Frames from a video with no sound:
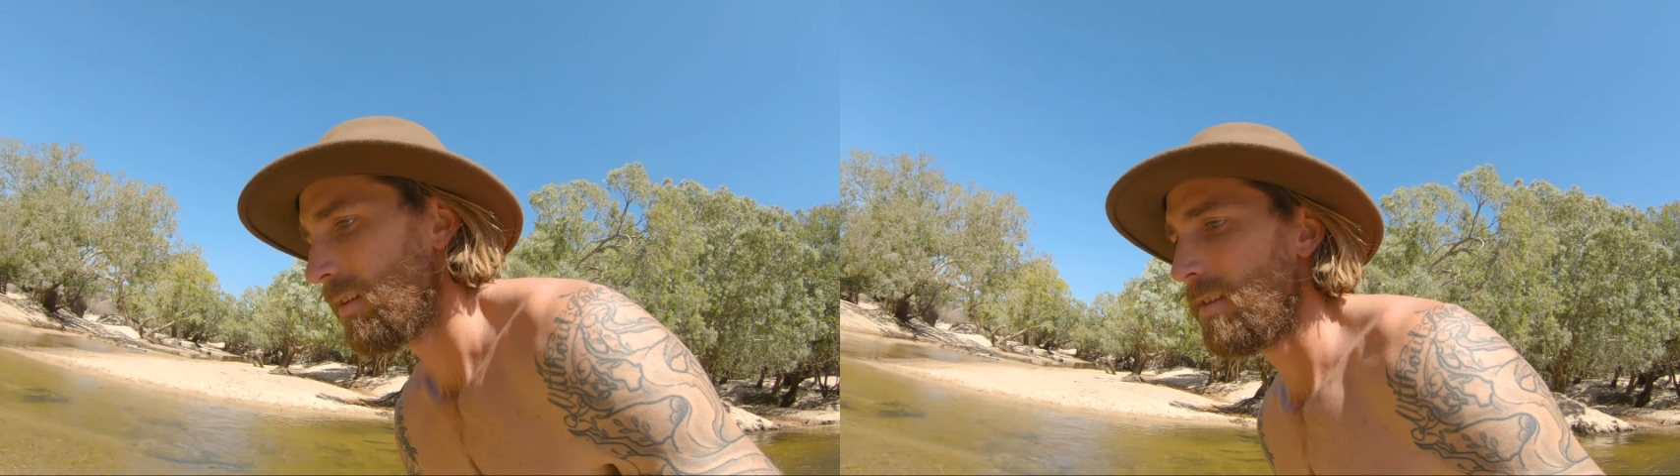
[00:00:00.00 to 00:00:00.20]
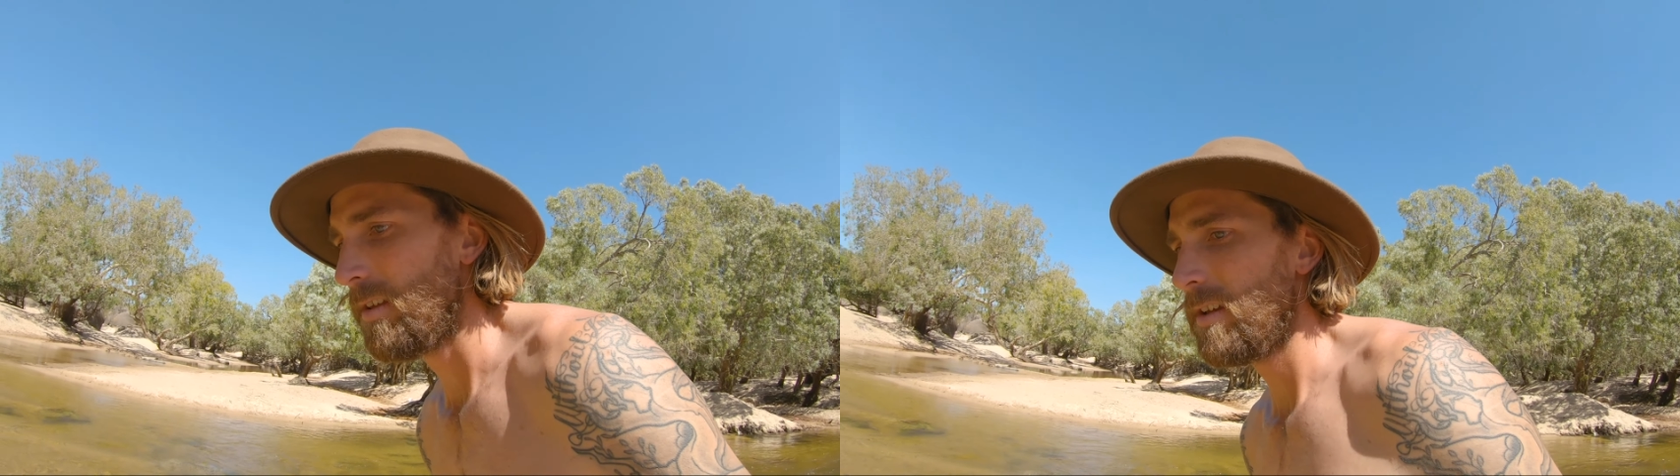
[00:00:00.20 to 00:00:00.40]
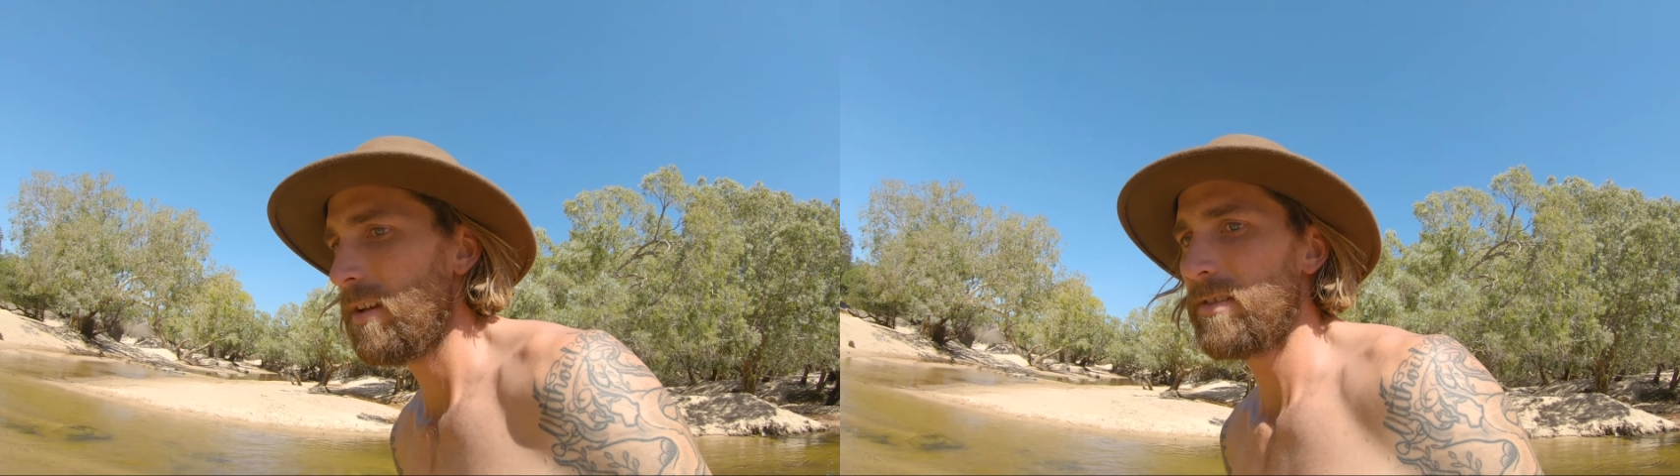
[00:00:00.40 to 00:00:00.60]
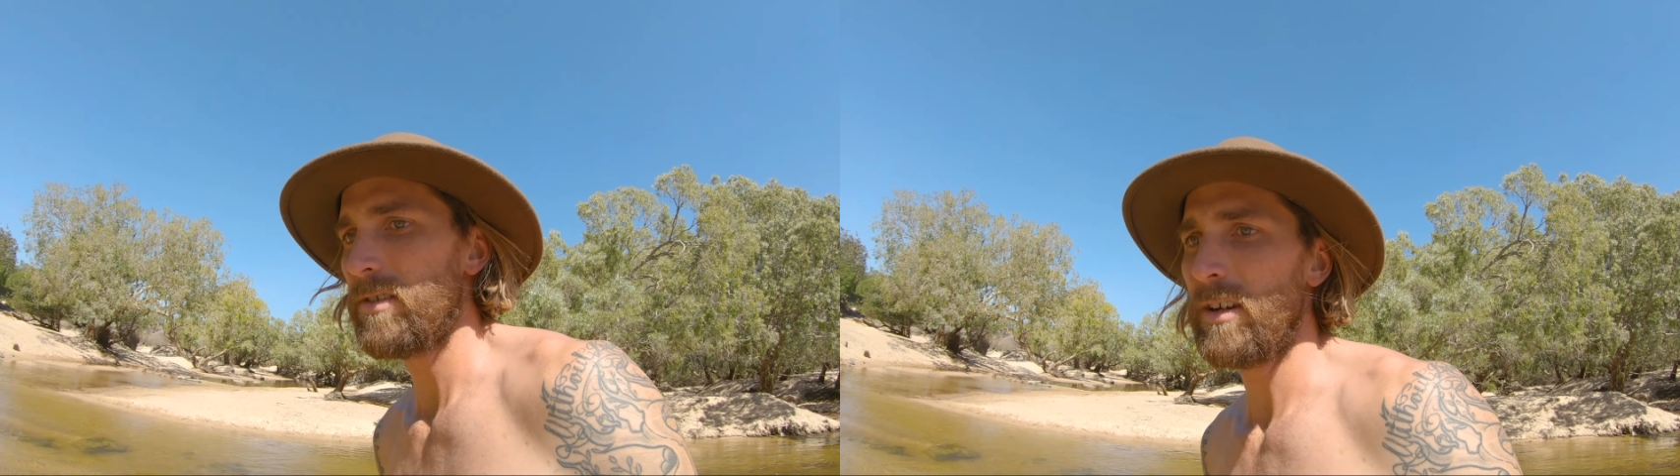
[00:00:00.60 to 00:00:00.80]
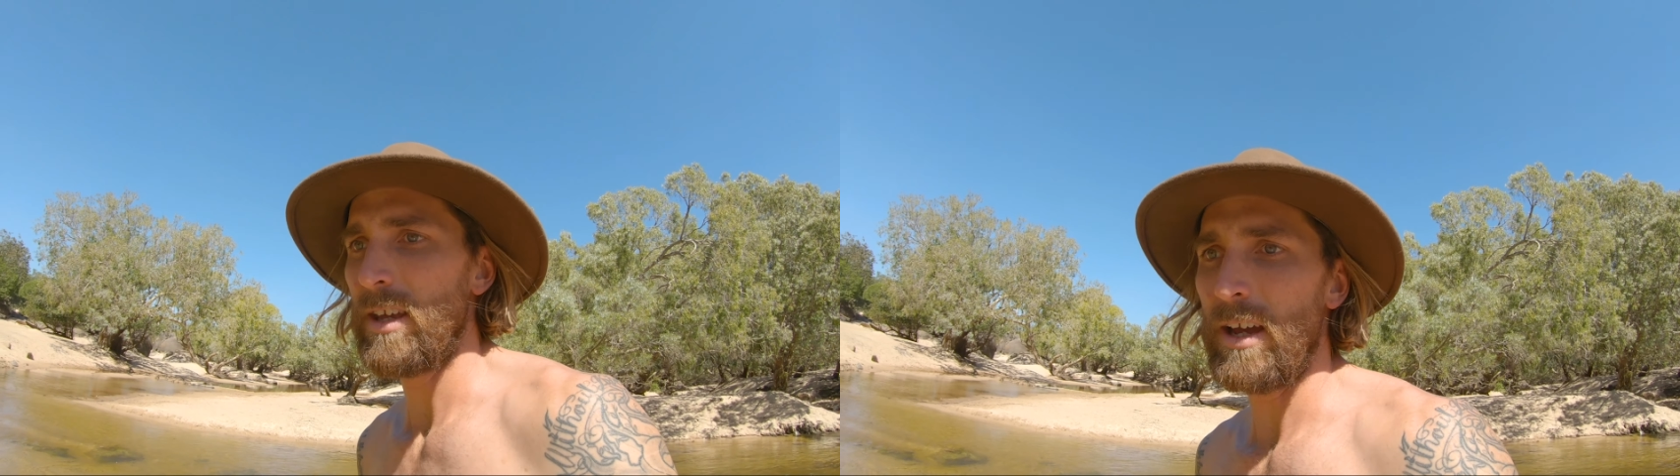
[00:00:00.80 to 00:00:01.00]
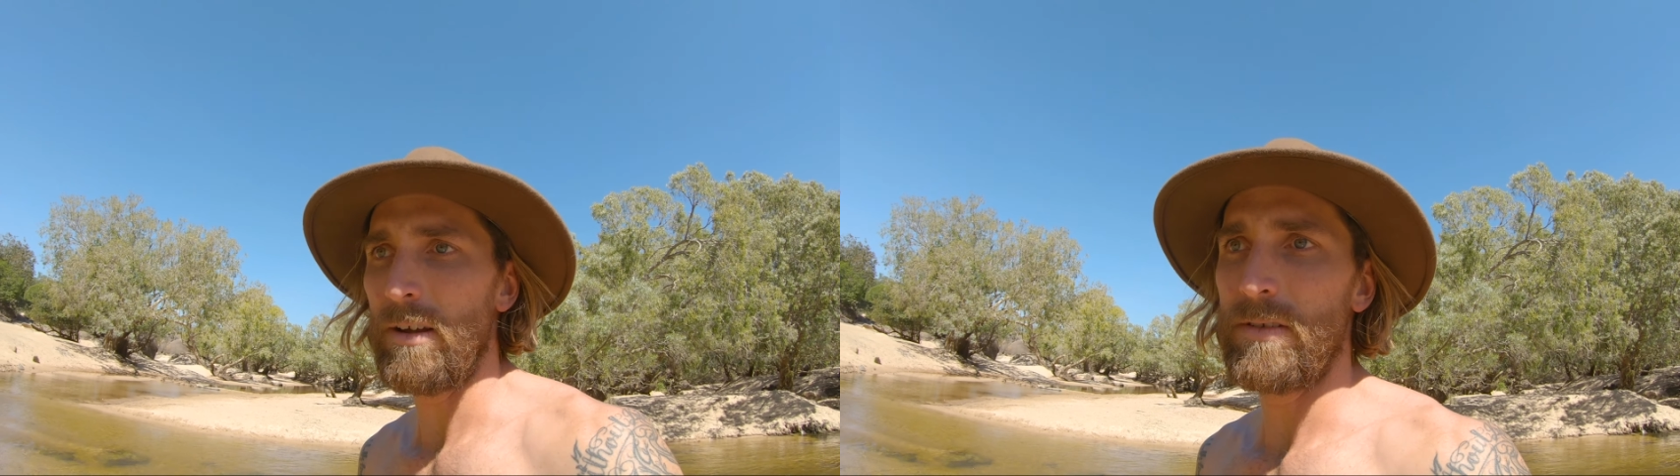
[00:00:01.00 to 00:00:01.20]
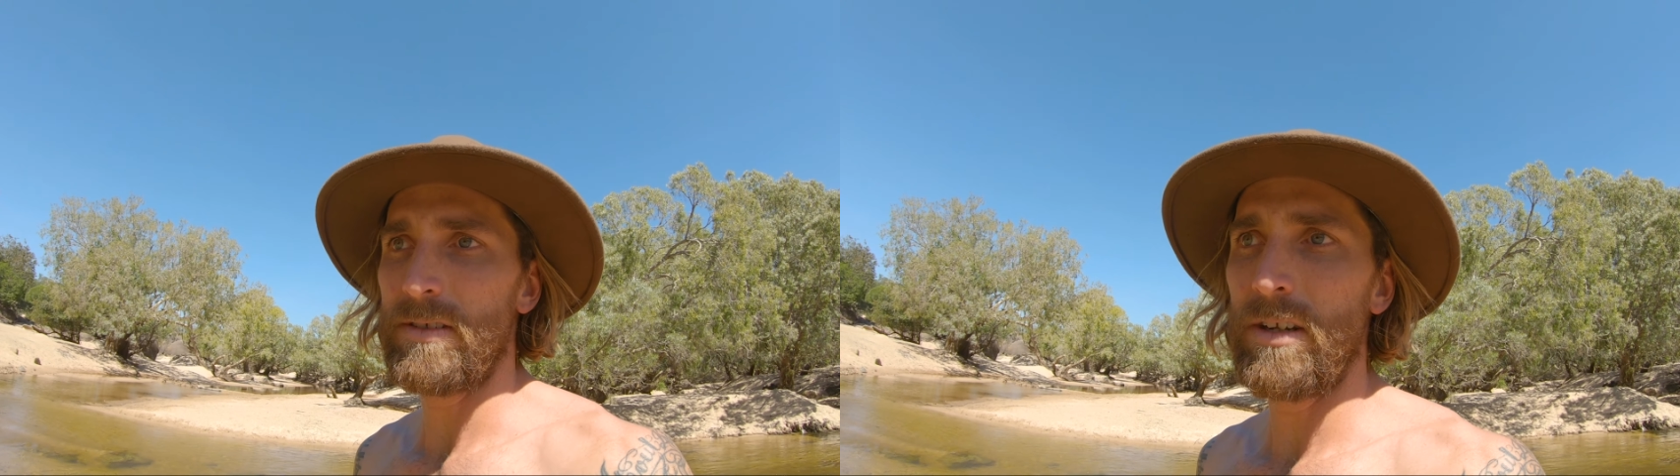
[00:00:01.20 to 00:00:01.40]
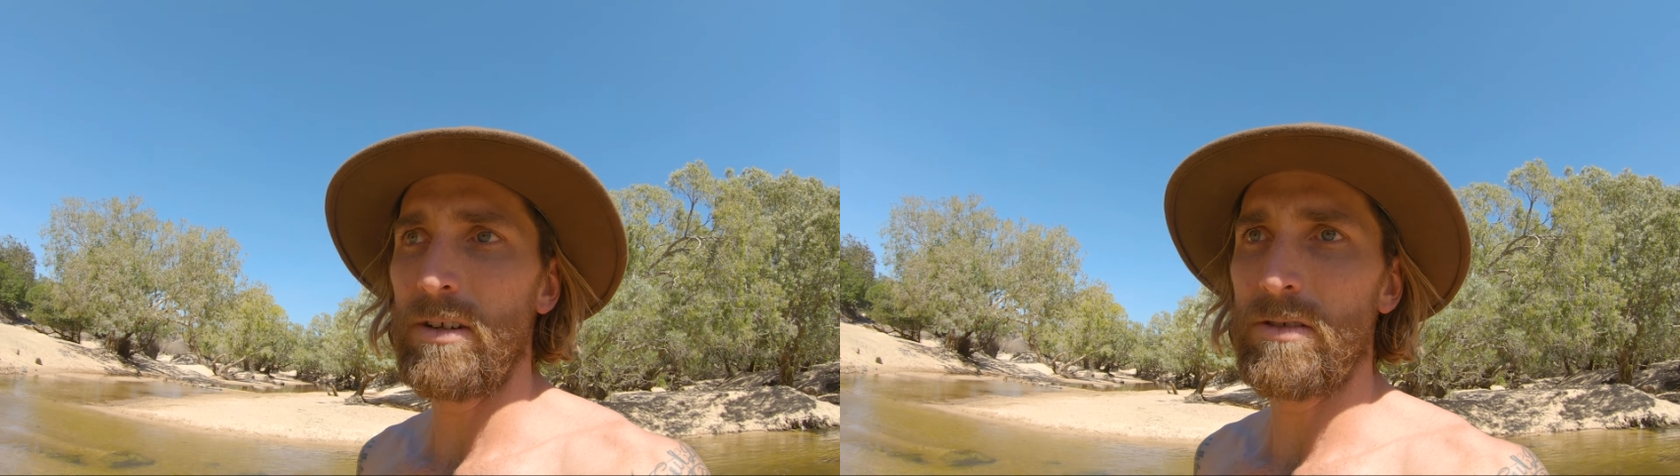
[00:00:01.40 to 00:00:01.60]
They're thinking it's okay if it's
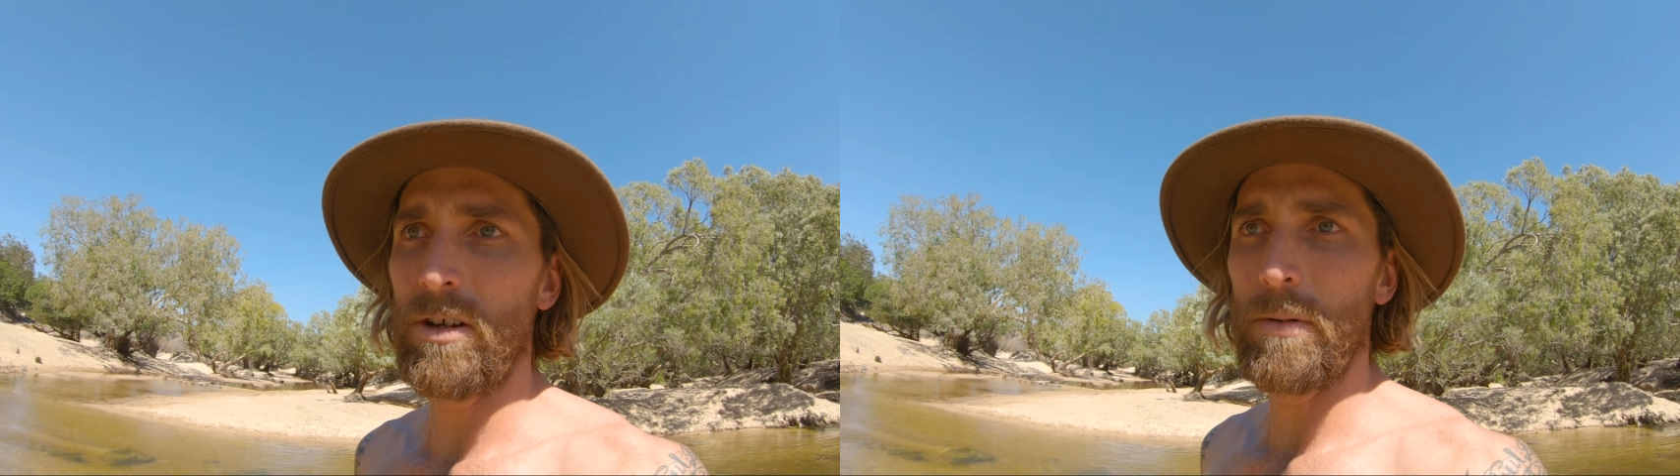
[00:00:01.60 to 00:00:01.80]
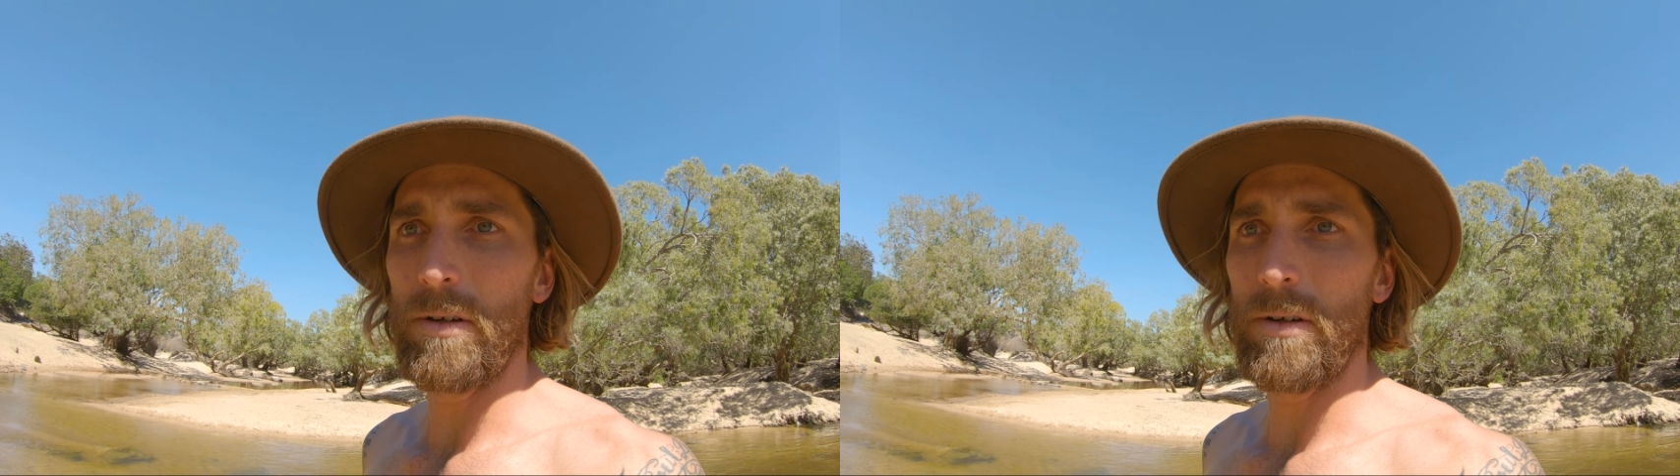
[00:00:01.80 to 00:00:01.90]
sitting on top